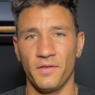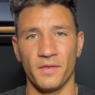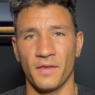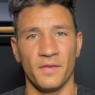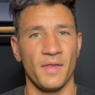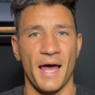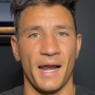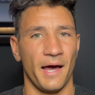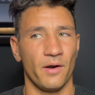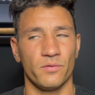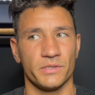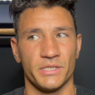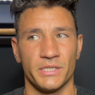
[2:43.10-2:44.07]
than that, I
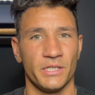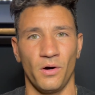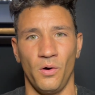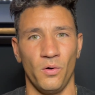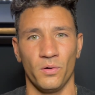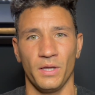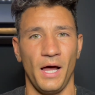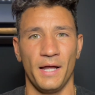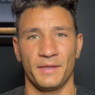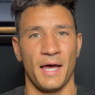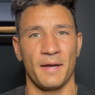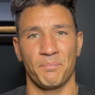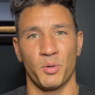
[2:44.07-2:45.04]
don't see a whole lot
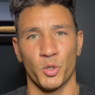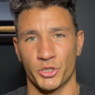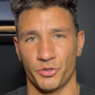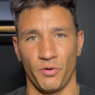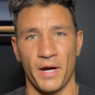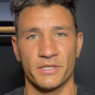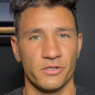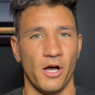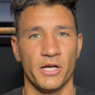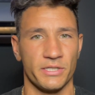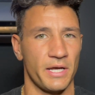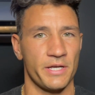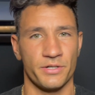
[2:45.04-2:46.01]
that portrays Los
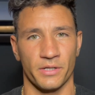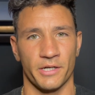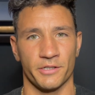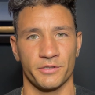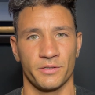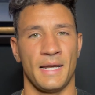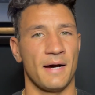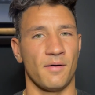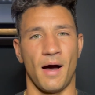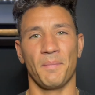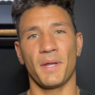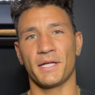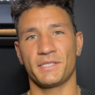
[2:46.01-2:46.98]
Angeles. Now,
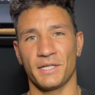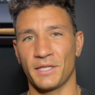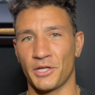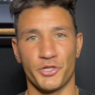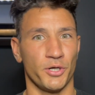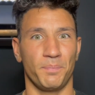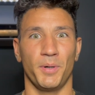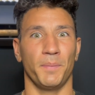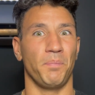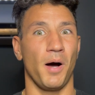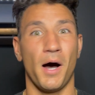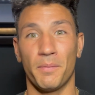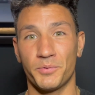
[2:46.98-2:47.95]
I'm not saying they should have put
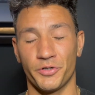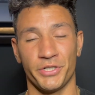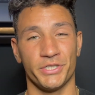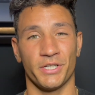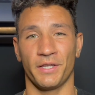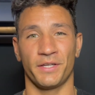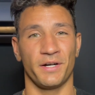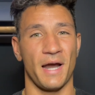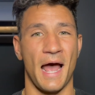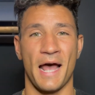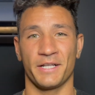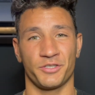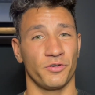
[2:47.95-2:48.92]
palm trees on their
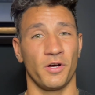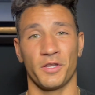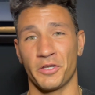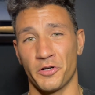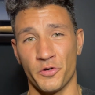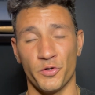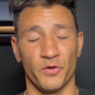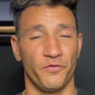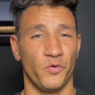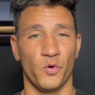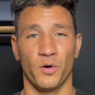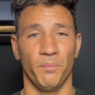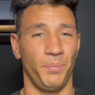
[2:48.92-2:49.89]
hats or on their
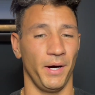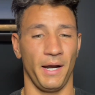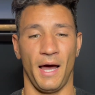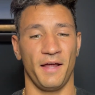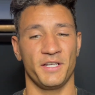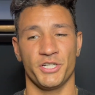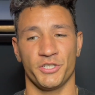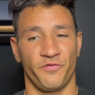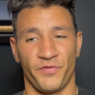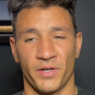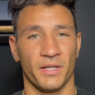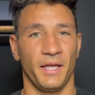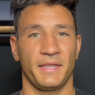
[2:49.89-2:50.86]
uniform, but I just
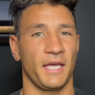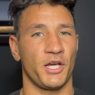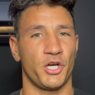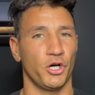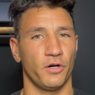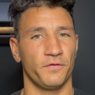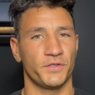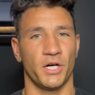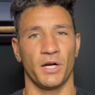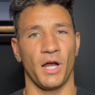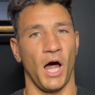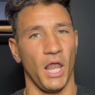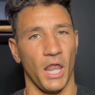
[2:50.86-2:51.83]
feel like they could have done
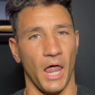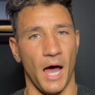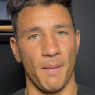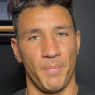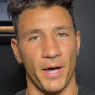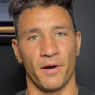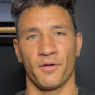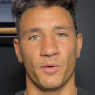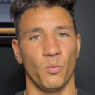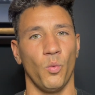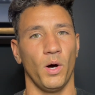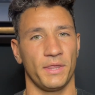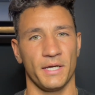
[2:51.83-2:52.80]
a lot better than
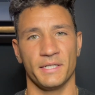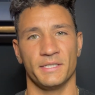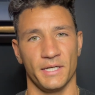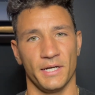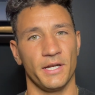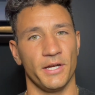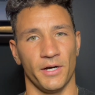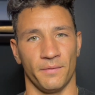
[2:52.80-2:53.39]
what they did here.